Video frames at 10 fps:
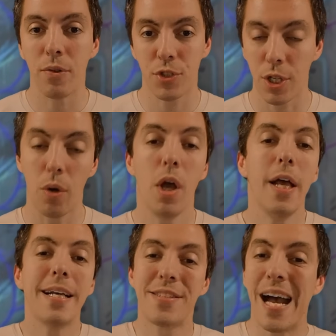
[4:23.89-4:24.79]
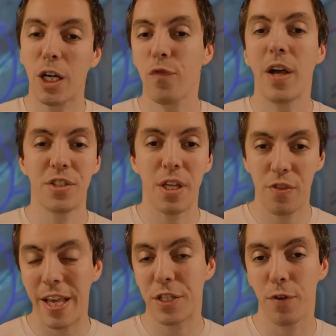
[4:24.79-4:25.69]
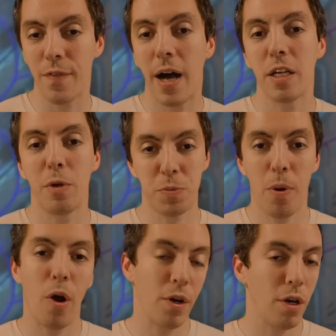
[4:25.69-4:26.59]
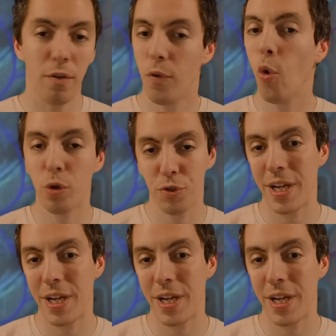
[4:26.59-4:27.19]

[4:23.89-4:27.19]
So sacrificing things for value is part of Order's